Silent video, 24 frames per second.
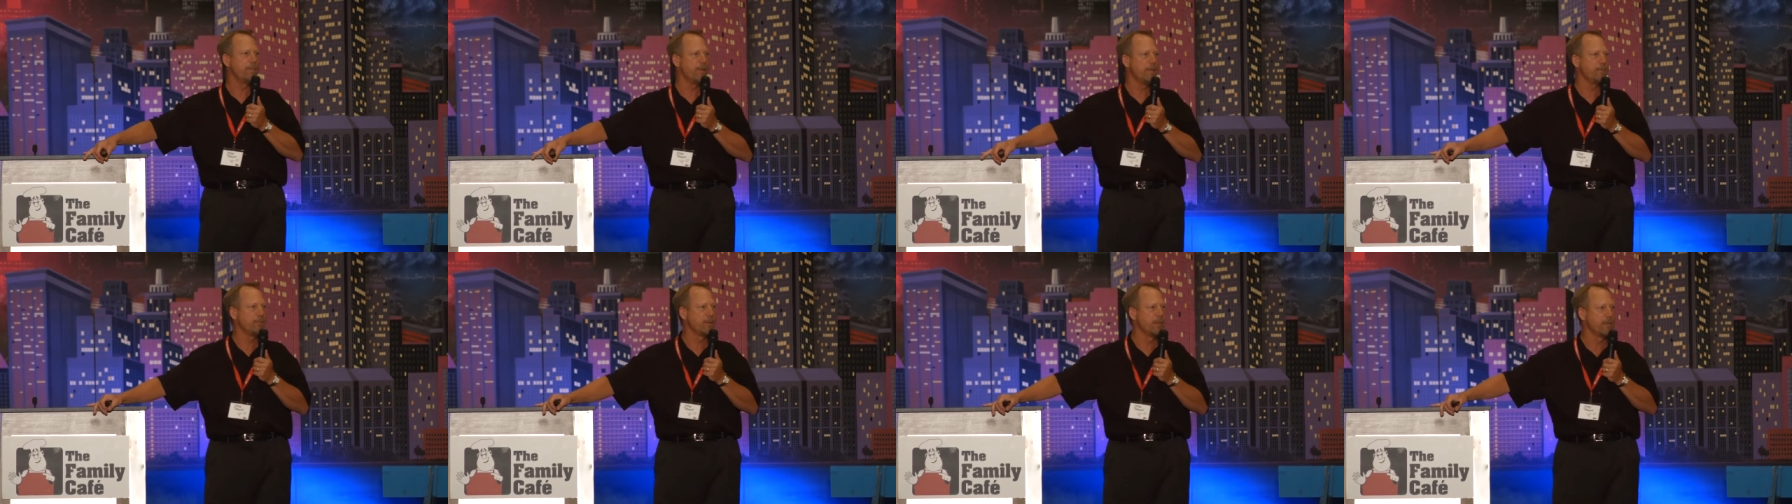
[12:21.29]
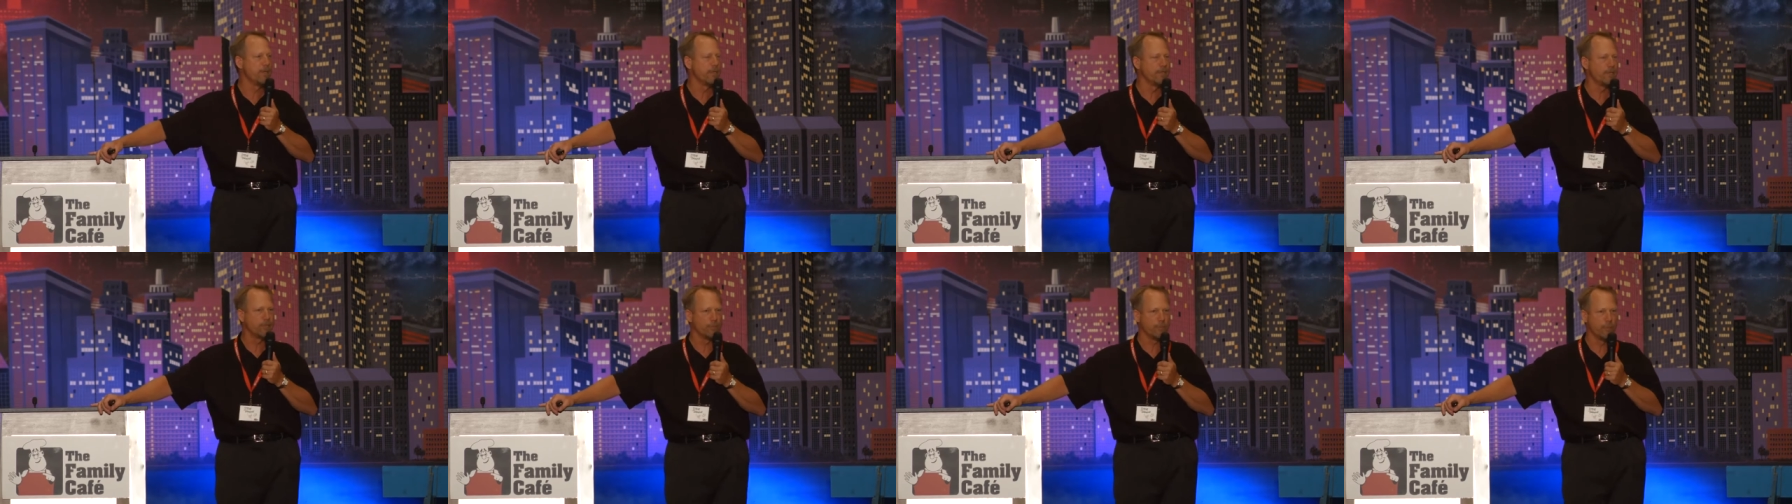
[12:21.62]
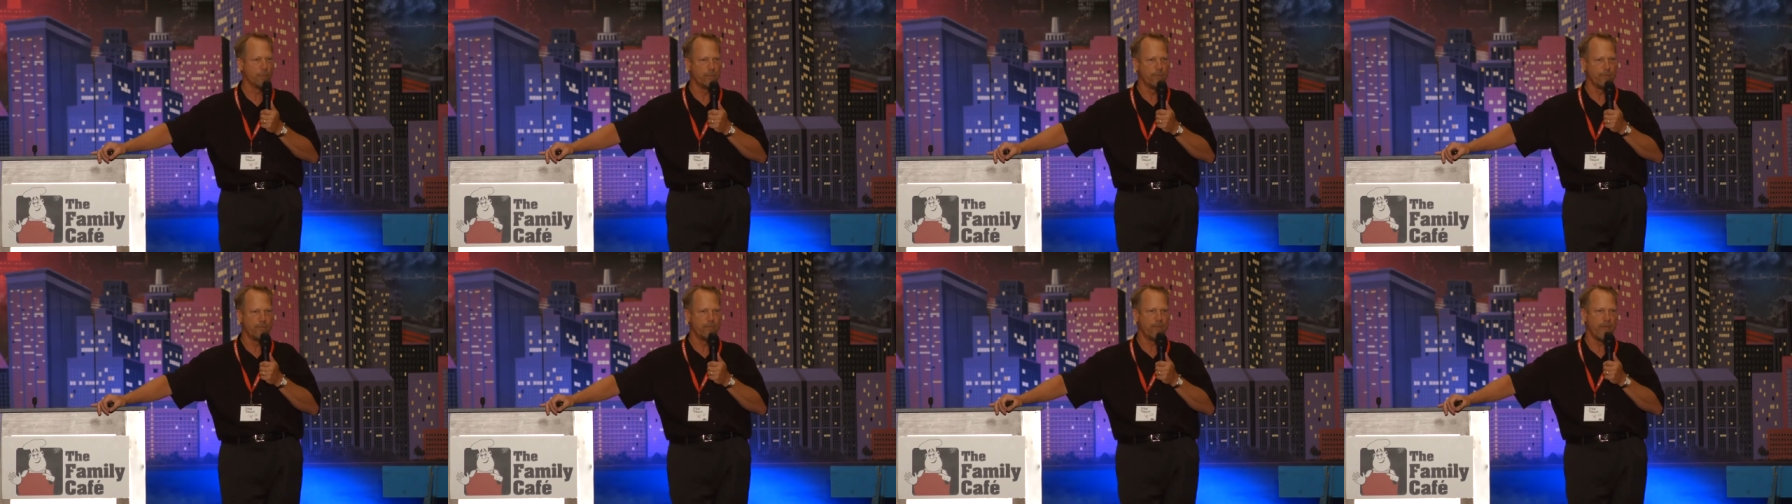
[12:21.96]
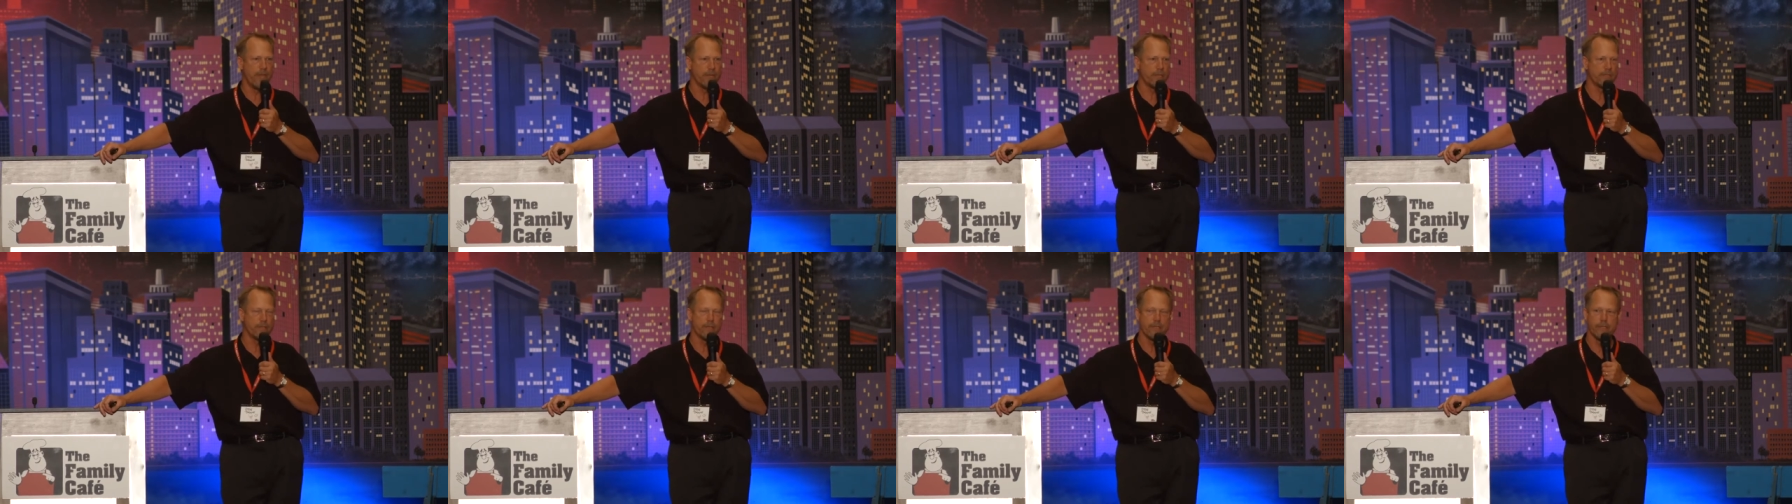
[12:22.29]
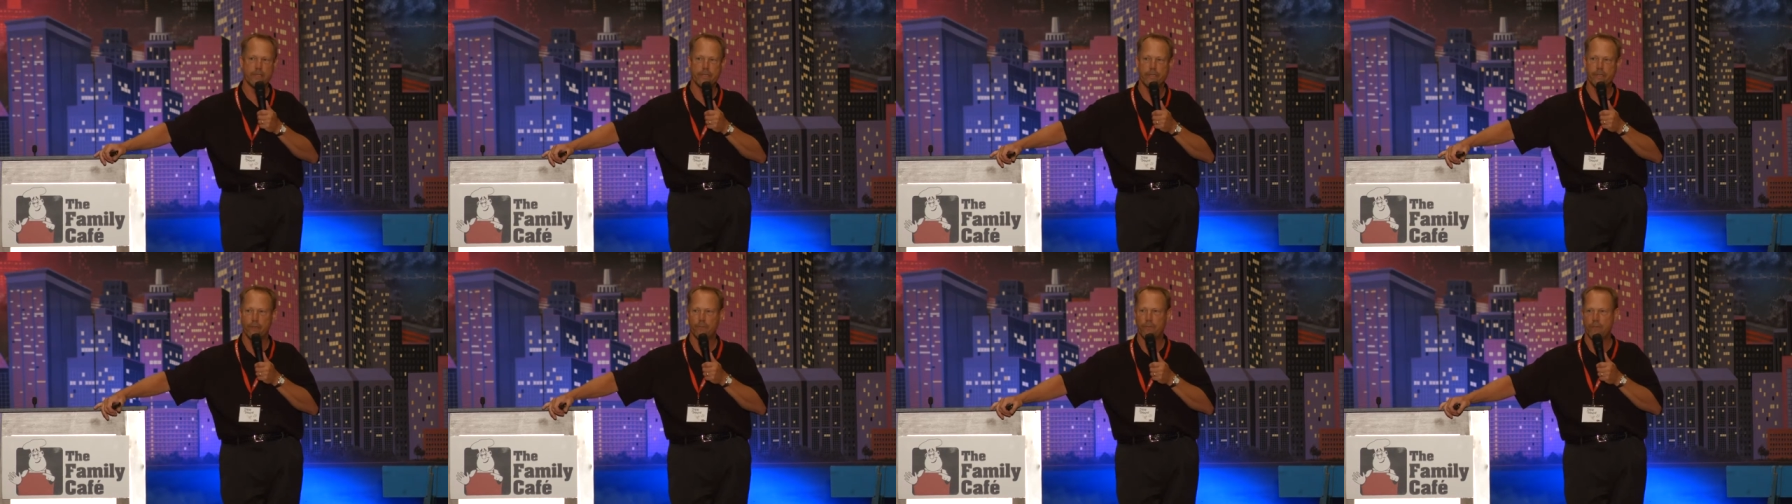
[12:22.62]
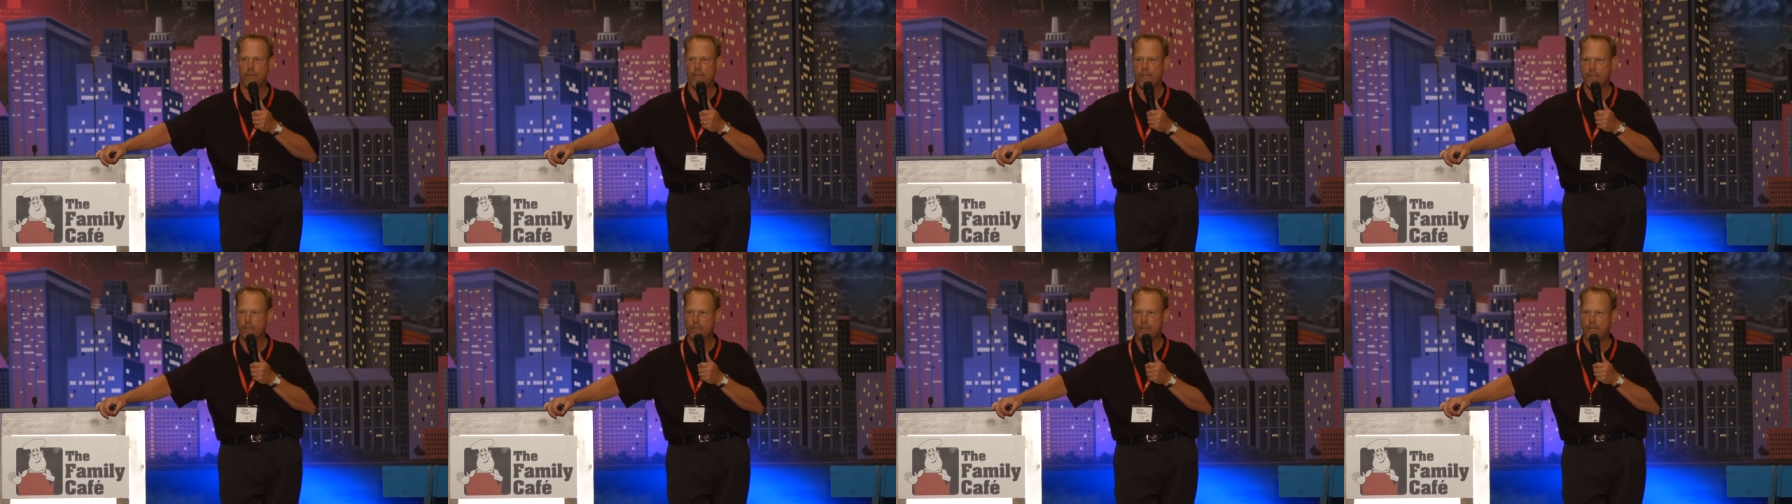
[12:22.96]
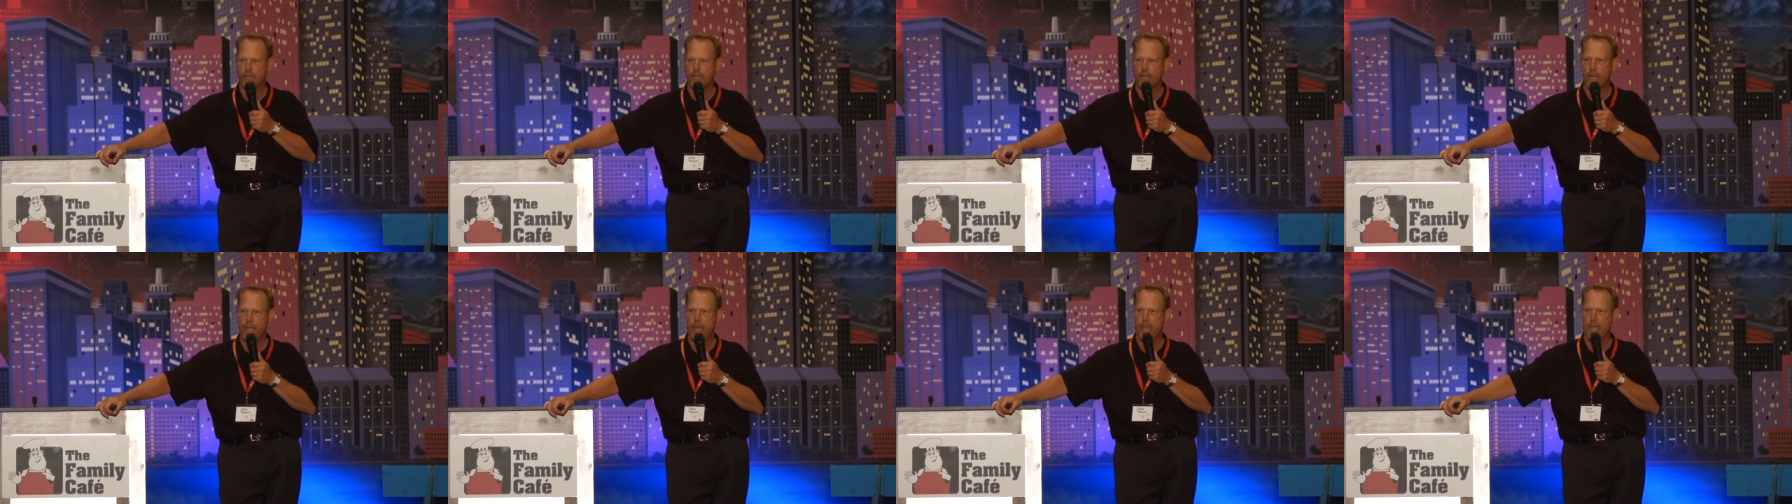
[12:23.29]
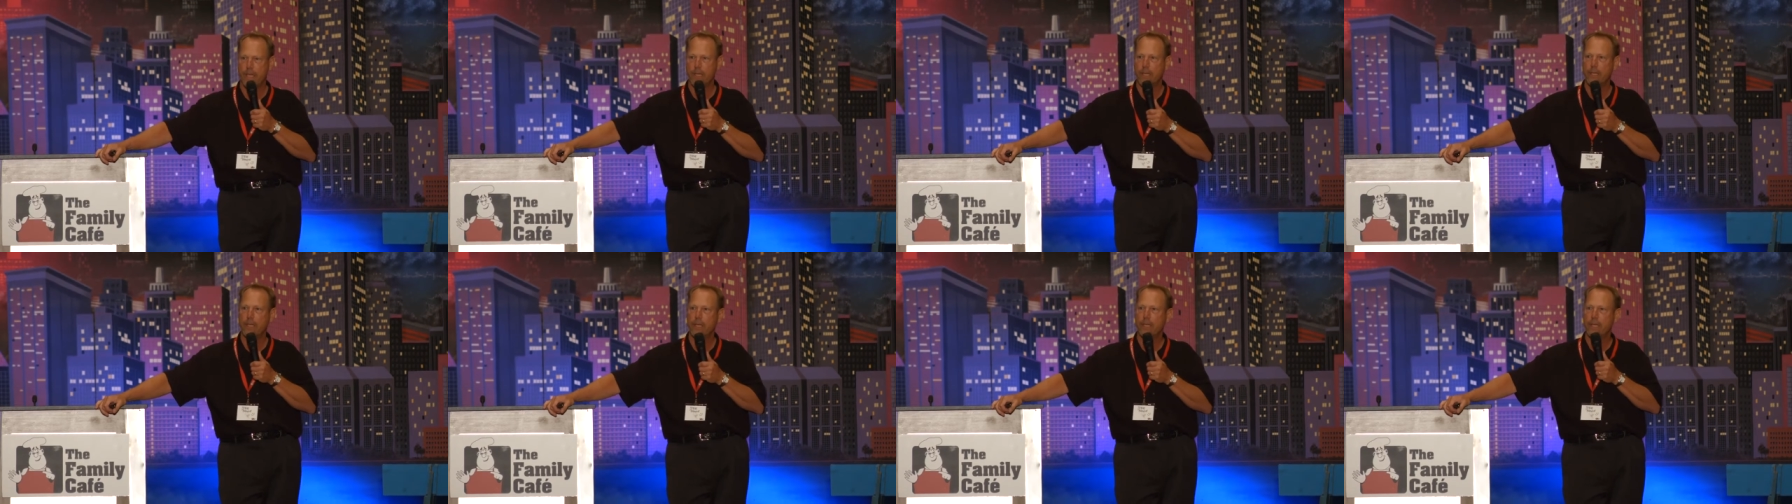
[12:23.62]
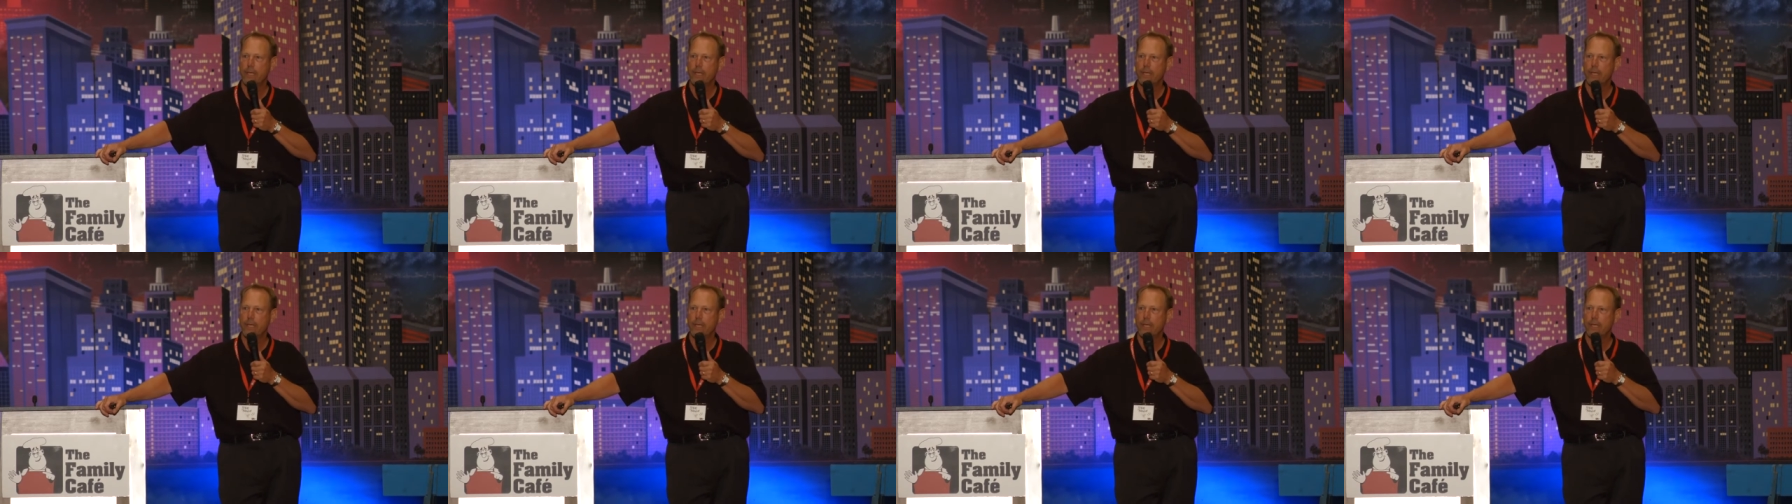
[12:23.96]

people in this room have faced and still face today.